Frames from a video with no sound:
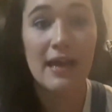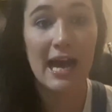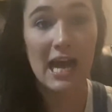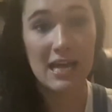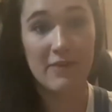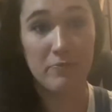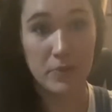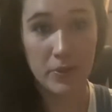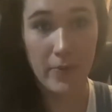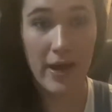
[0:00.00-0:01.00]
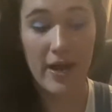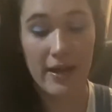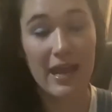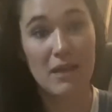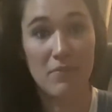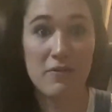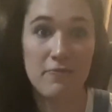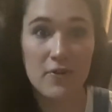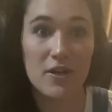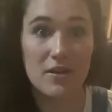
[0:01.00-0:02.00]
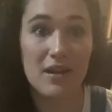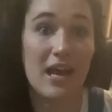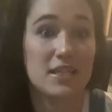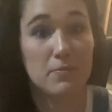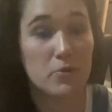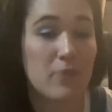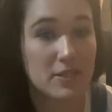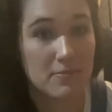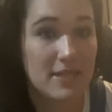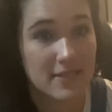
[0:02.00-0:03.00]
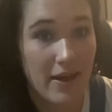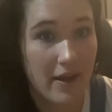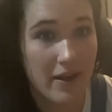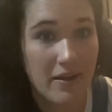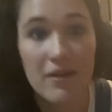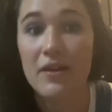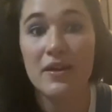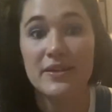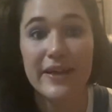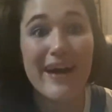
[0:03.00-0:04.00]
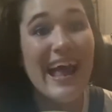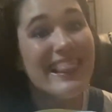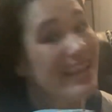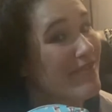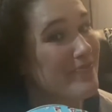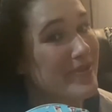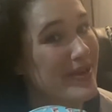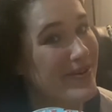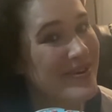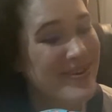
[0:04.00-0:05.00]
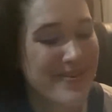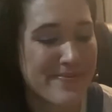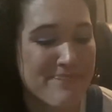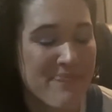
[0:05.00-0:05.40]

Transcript: I have blue on, and my foot has a blue puzzle piece on it. So I love blue.